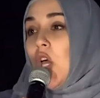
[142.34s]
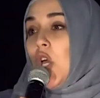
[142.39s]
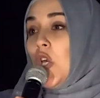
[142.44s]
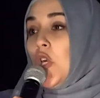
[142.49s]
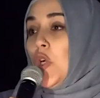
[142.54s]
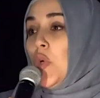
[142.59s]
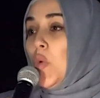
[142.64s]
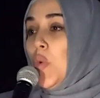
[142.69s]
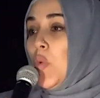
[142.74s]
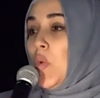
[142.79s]

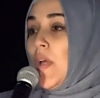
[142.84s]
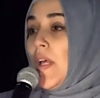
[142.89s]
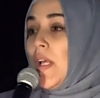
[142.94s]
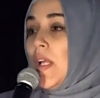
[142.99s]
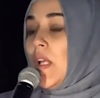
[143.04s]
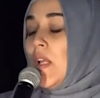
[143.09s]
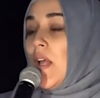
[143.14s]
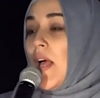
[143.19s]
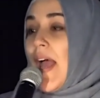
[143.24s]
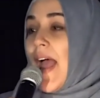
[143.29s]
You
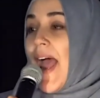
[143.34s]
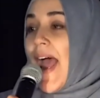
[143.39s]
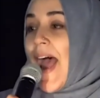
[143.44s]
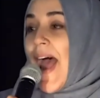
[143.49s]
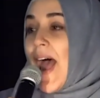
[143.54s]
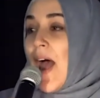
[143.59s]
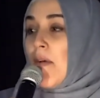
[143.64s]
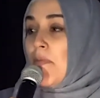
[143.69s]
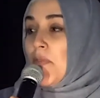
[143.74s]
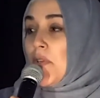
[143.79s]
will
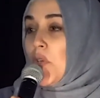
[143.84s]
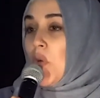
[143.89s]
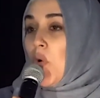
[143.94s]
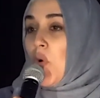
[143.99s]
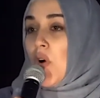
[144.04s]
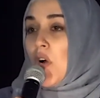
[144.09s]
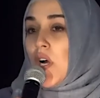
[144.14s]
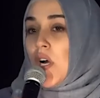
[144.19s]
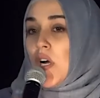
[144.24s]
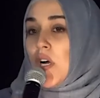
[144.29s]
have
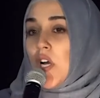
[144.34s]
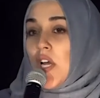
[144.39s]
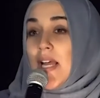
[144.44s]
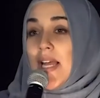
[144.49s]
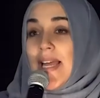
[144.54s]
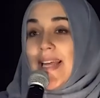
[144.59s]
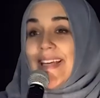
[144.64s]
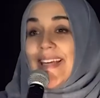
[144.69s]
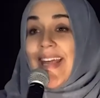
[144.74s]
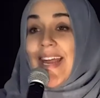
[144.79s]
your
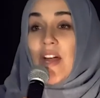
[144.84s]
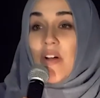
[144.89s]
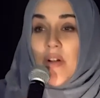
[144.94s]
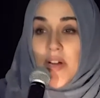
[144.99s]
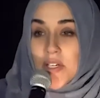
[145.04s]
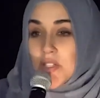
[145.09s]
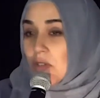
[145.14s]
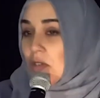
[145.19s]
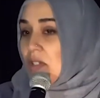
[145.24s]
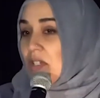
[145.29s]

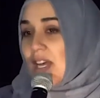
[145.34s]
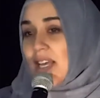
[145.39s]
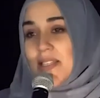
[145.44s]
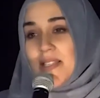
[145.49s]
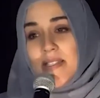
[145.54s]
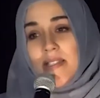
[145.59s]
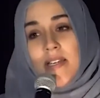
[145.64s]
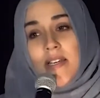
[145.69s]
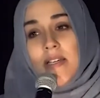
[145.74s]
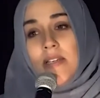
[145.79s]
character
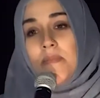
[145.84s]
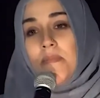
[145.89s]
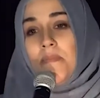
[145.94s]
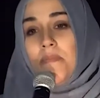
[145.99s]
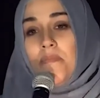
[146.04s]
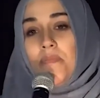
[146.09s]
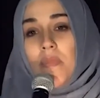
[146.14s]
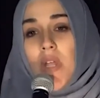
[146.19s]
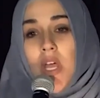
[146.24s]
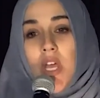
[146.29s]
tested.
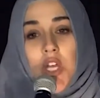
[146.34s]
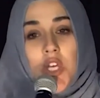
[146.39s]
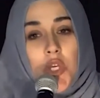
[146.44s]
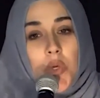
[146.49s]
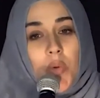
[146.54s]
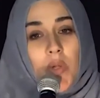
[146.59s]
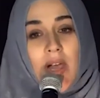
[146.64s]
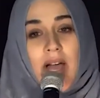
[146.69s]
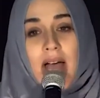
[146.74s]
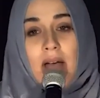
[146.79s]

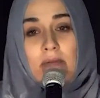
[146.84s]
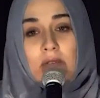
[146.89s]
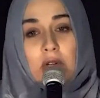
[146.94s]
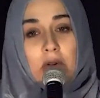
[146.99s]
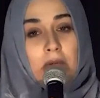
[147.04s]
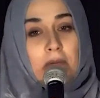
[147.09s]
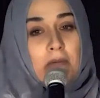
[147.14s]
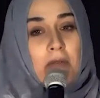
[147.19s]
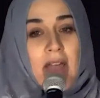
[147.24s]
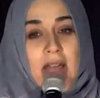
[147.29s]
You will have your
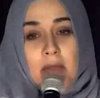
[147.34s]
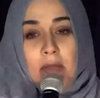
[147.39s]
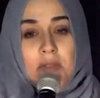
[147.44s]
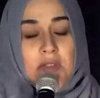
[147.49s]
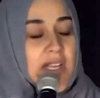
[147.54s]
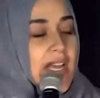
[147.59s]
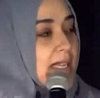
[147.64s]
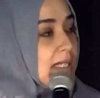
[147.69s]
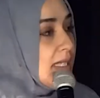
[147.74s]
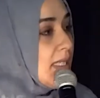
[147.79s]
faith
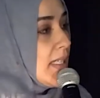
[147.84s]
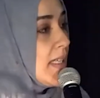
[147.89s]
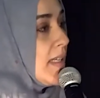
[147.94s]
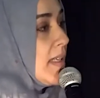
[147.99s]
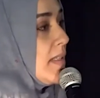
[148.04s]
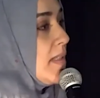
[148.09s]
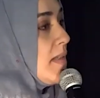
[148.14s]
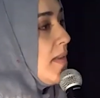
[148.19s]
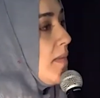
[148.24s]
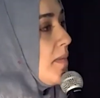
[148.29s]

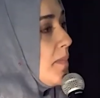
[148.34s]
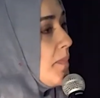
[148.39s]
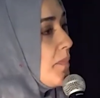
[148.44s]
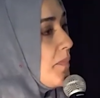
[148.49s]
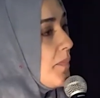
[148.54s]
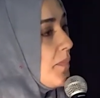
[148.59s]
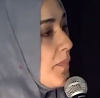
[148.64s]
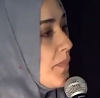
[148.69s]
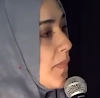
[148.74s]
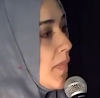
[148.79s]
tested.
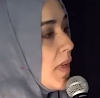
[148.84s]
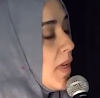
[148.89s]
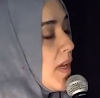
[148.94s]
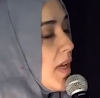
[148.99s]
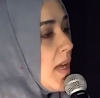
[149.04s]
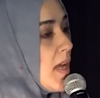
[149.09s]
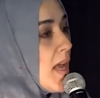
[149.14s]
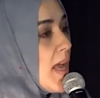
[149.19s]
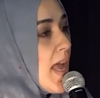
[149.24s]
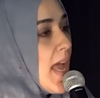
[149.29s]

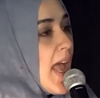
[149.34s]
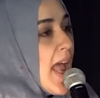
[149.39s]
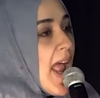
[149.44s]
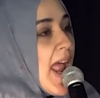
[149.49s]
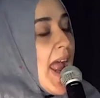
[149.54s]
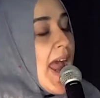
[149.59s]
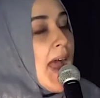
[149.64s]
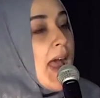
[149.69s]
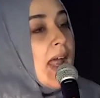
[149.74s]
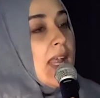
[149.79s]

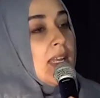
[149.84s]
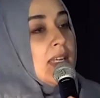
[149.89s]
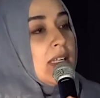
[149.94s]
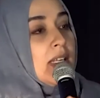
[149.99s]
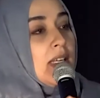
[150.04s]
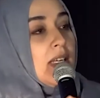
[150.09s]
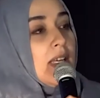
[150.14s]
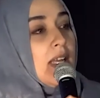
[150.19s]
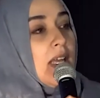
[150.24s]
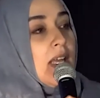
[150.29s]

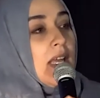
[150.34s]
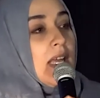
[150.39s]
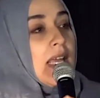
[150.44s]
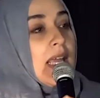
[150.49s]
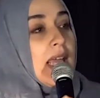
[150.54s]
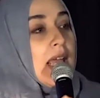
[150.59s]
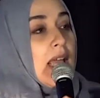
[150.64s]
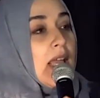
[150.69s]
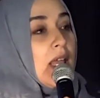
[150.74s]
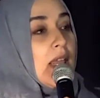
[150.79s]
And
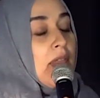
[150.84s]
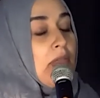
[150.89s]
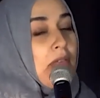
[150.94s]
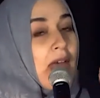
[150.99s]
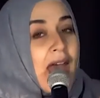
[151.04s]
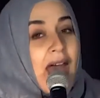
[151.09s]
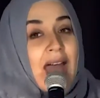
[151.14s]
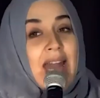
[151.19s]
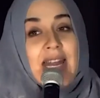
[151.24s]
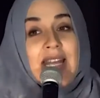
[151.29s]

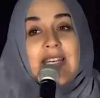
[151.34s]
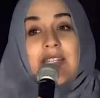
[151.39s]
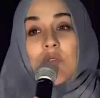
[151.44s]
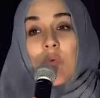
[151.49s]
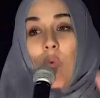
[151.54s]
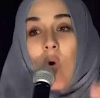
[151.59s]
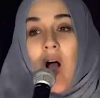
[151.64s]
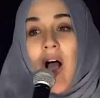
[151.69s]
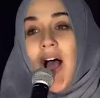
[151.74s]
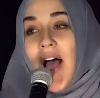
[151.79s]
that is
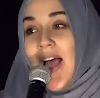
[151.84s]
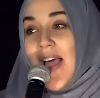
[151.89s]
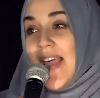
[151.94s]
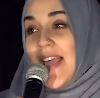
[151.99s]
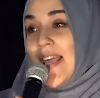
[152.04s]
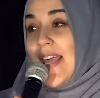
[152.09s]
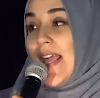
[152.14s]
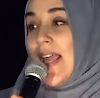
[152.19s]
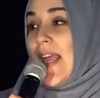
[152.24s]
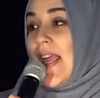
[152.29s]

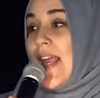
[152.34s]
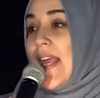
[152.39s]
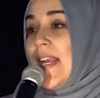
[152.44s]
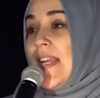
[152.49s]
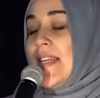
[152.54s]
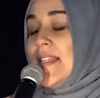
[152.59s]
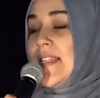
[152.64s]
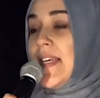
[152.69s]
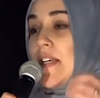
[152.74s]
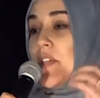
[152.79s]
why it
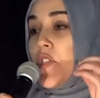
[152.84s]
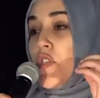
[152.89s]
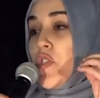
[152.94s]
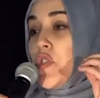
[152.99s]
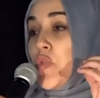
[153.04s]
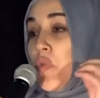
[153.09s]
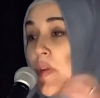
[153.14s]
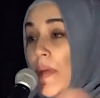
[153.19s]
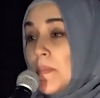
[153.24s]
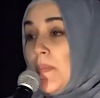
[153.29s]
is
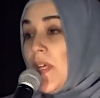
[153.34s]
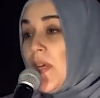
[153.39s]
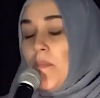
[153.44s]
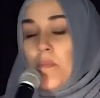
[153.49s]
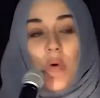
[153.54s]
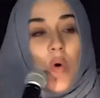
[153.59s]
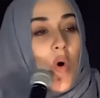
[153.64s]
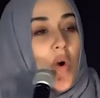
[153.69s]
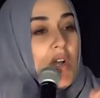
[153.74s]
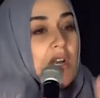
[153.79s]
extremely
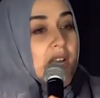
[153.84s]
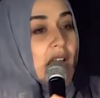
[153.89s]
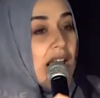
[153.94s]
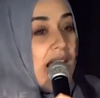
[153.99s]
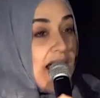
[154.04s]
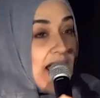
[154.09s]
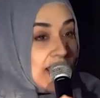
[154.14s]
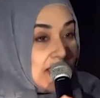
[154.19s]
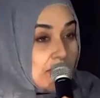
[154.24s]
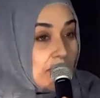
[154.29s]
important,
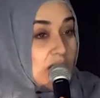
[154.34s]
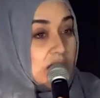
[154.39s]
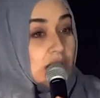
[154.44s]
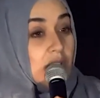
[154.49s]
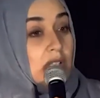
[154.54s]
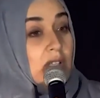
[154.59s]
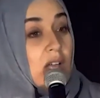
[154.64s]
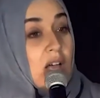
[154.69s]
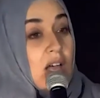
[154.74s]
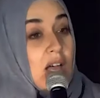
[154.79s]
as
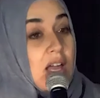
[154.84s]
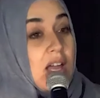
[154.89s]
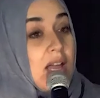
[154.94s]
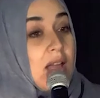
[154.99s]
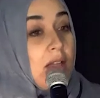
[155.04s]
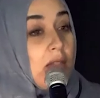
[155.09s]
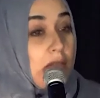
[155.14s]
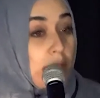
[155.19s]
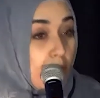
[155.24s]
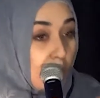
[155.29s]
mashallah,
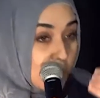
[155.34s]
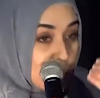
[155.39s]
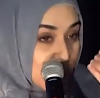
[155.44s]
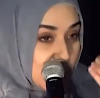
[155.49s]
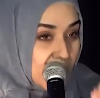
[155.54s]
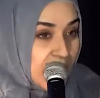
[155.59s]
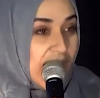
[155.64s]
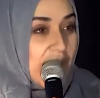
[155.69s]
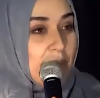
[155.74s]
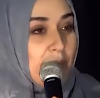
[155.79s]
those
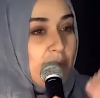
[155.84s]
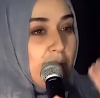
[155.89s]
who came